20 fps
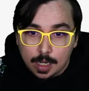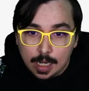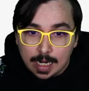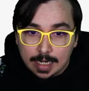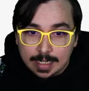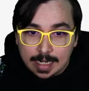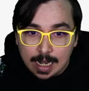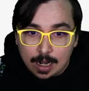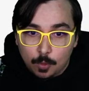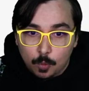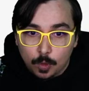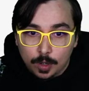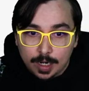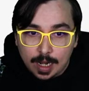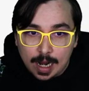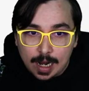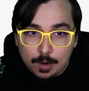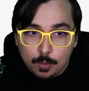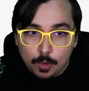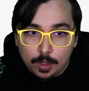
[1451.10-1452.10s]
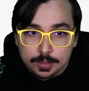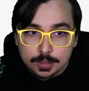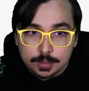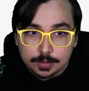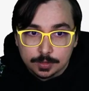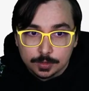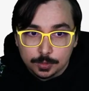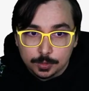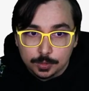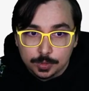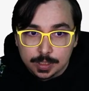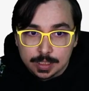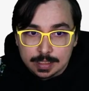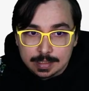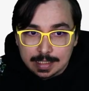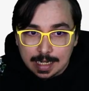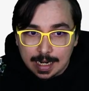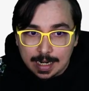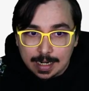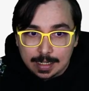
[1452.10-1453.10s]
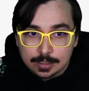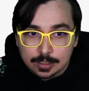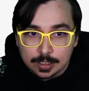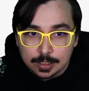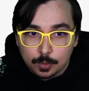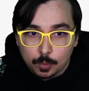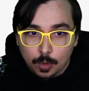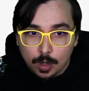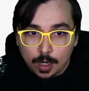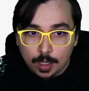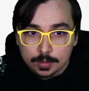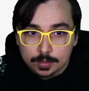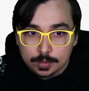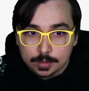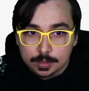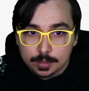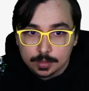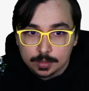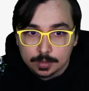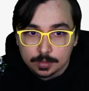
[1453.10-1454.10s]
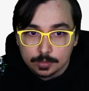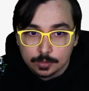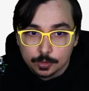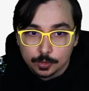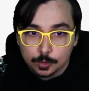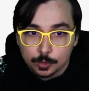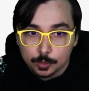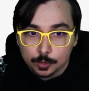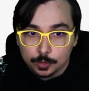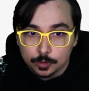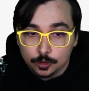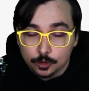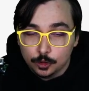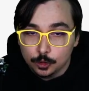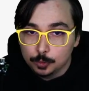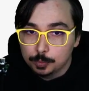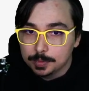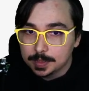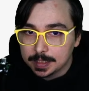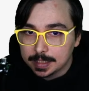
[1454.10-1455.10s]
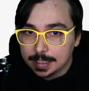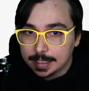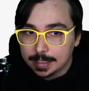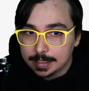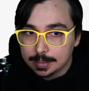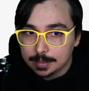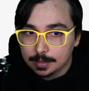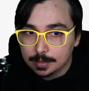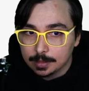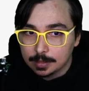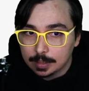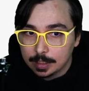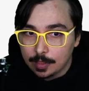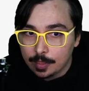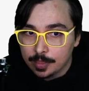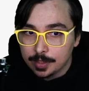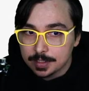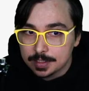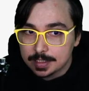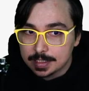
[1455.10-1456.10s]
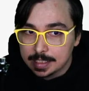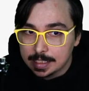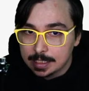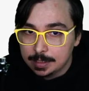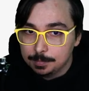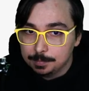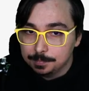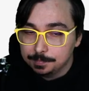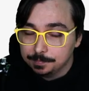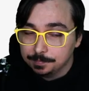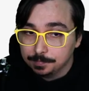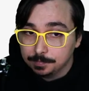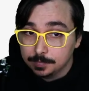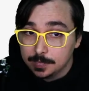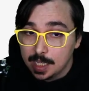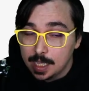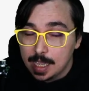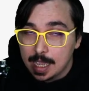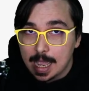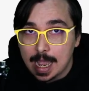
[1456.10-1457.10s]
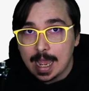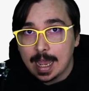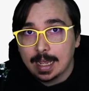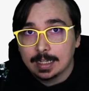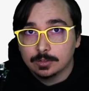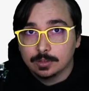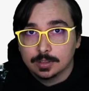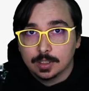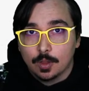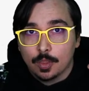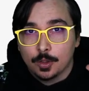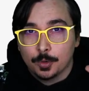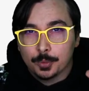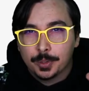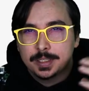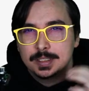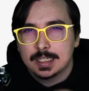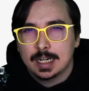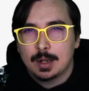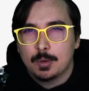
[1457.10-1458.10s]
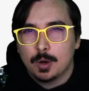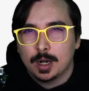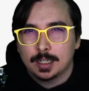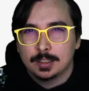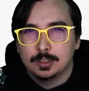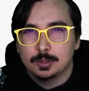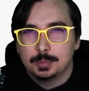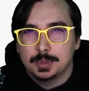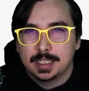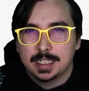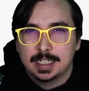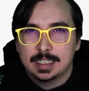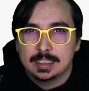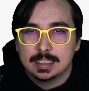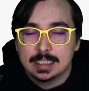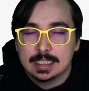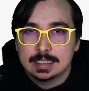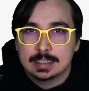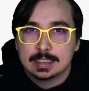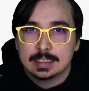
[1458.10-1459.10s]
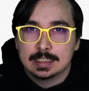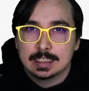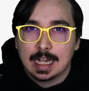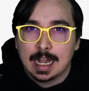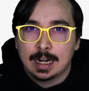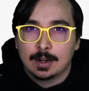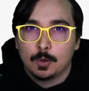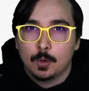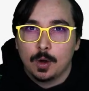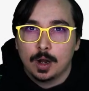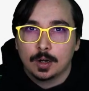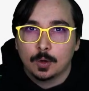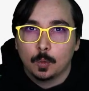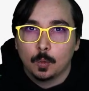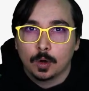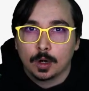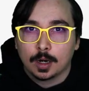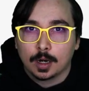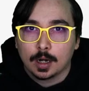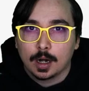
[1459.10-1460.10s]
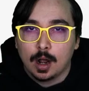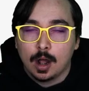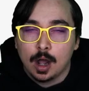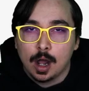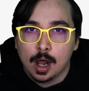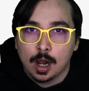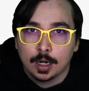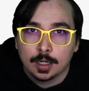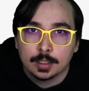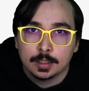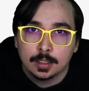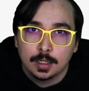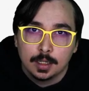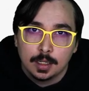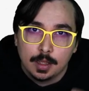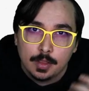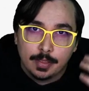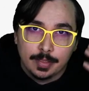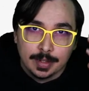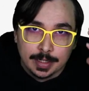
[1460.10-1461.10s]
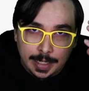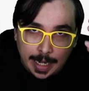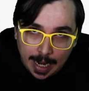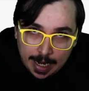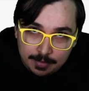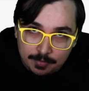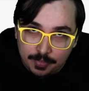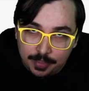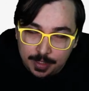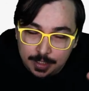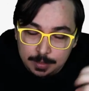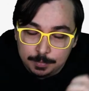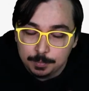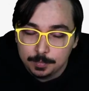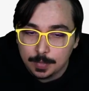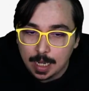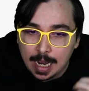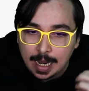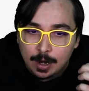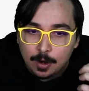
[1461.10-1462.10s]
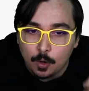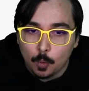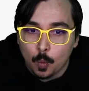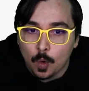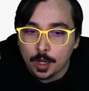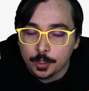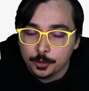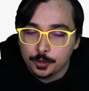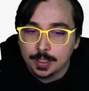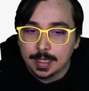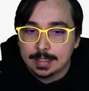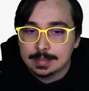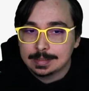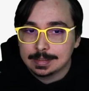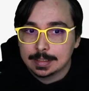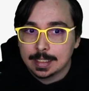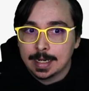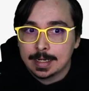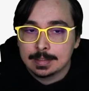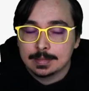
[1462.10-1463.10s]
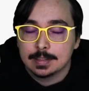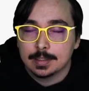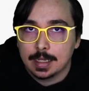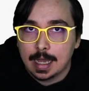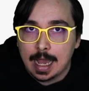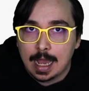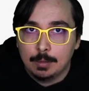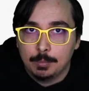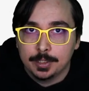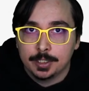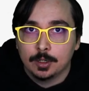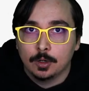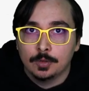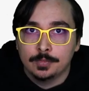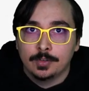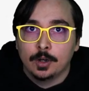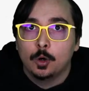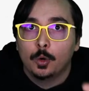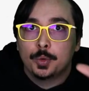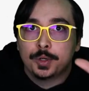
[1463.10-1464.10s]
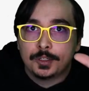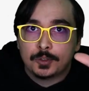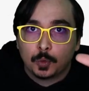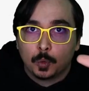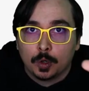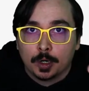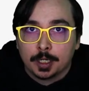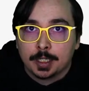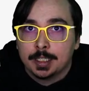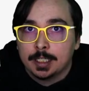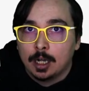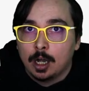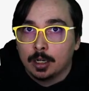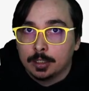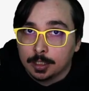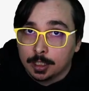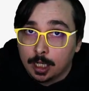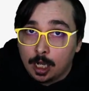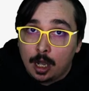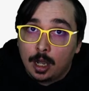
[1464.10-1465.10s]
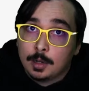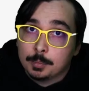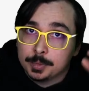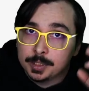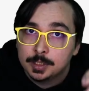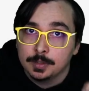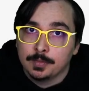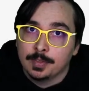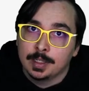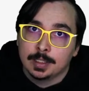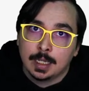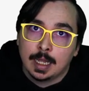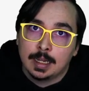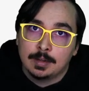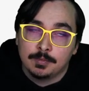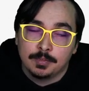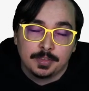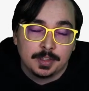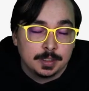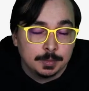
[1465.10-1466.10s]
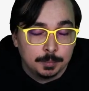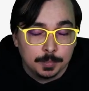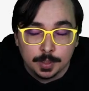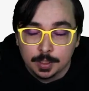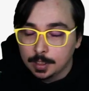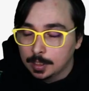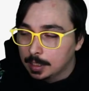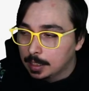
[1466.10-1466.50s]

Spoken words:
And now what I want to do is I actually want to duplicate this theme. And the reason I want to duplicate it is because I don't want to work on the live theme. I want you guys to get into the habit of always working on a copy of the live theme.